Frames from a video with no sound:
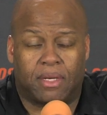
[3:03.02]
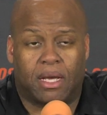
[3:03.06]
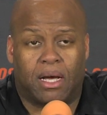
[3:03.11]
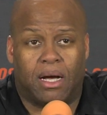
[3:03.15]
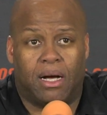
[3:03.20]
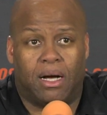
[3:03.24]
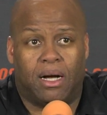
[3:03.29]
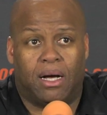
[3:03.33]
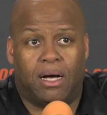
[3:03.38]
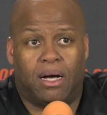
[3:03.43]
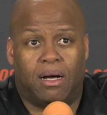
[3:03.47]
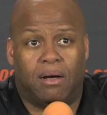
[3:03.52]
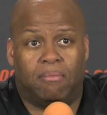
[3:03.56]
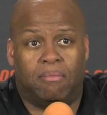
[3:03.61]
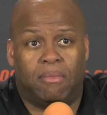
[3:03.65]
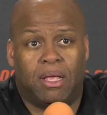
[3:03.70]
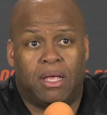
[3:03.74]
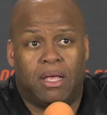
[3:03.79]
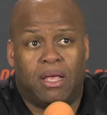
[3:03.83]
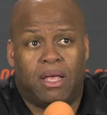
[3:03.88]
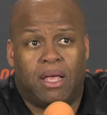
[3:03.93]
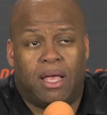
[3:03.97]
Um,
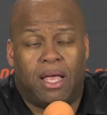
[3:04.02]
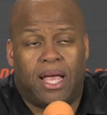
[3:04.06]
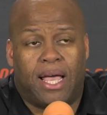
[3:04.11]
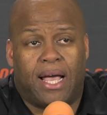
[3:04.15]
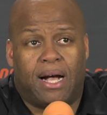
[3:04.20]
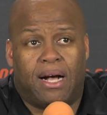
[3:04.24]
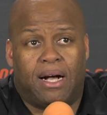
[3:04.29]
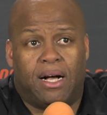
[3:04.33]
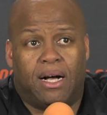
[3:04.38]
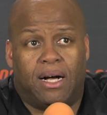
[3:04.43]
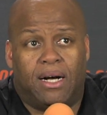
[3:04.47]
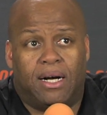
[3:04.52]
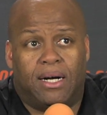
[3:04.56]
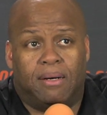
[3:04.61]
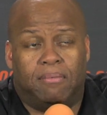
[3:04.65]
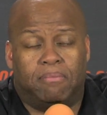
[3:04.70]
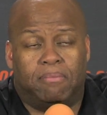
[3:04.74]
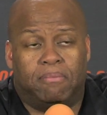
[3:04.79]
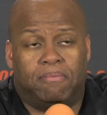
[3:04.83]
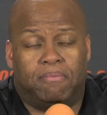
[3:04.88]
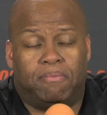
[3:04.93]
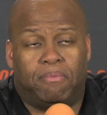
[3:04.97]

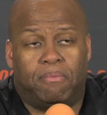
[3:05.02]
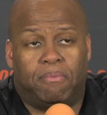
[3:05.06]
um,